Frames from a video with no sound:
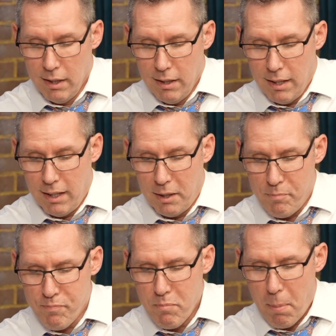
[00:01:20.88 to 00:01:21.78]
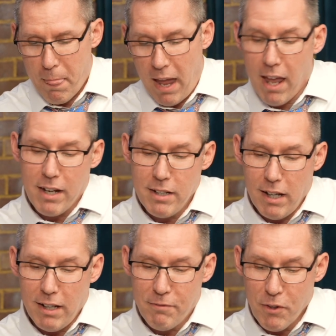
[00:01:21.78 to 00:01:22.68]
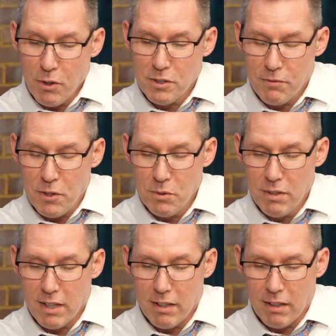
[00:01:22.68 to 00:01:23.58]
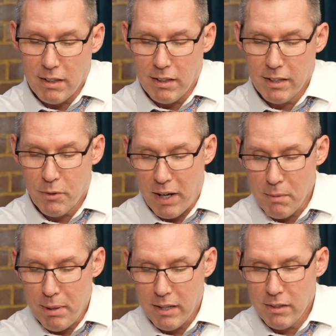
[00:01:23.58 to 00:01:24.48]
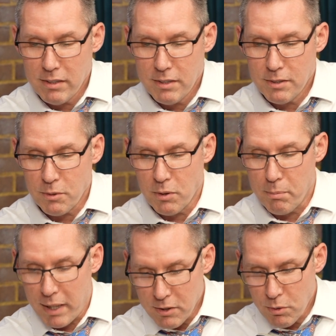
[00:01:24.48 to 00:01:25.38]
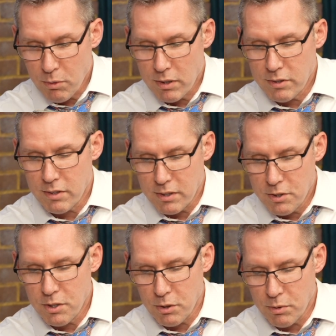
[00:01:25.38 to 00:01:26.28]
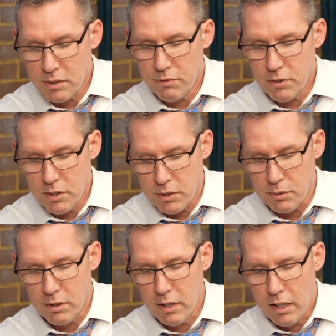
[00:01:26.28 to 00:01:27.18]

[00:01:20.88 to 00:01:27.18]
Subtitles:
And for those of you that are grandparents or mentors, this show is for you,